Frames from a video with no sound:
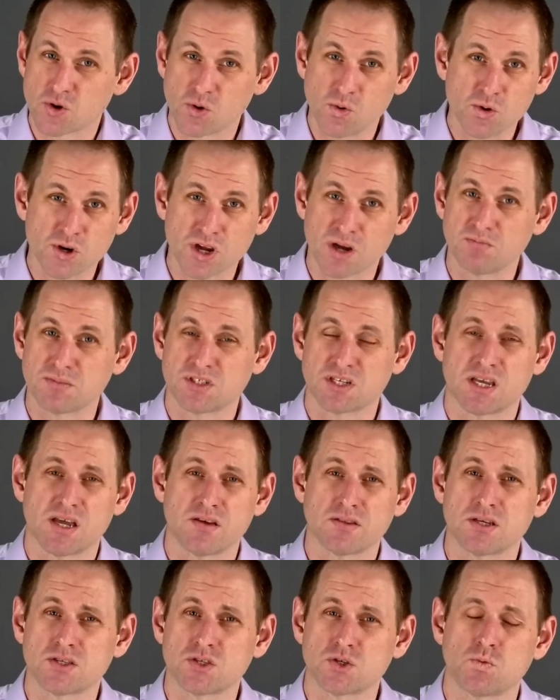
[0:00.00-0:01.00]
all come
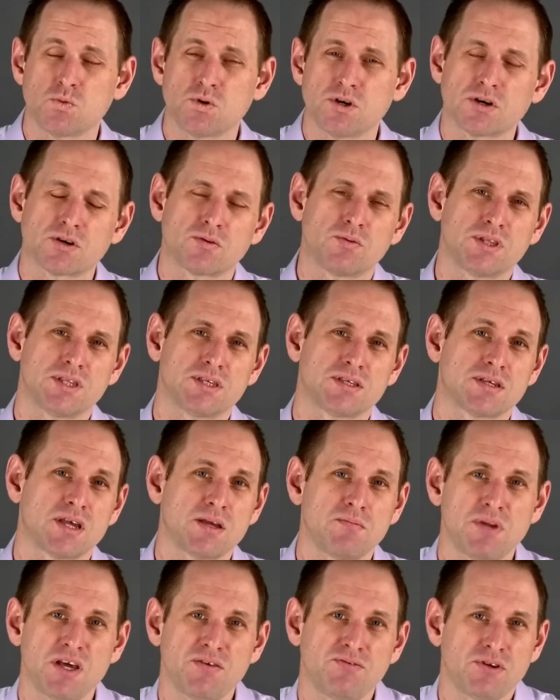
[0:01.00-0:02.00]
together to work with the
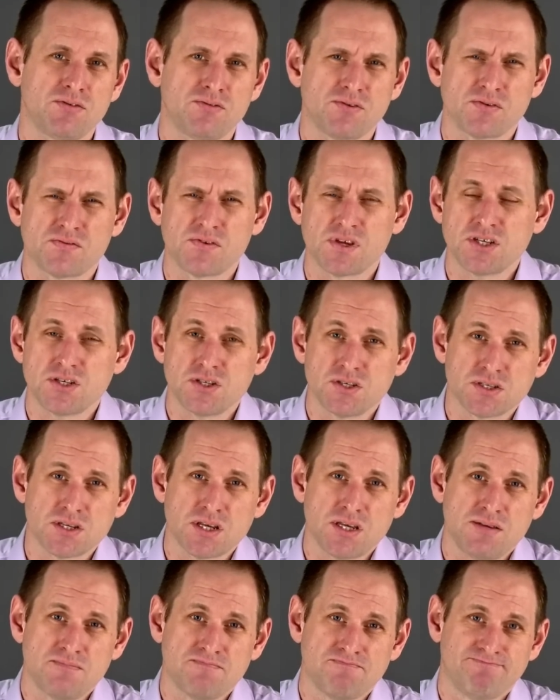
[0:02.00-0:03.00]
same level of
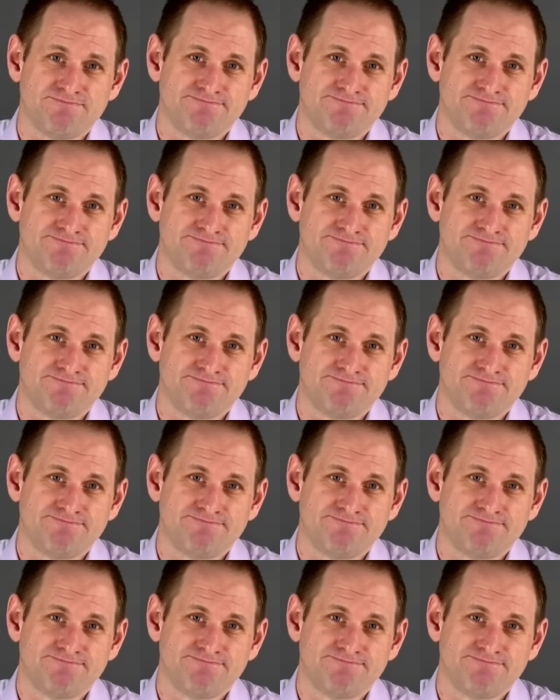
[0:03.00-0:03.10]
efficiency?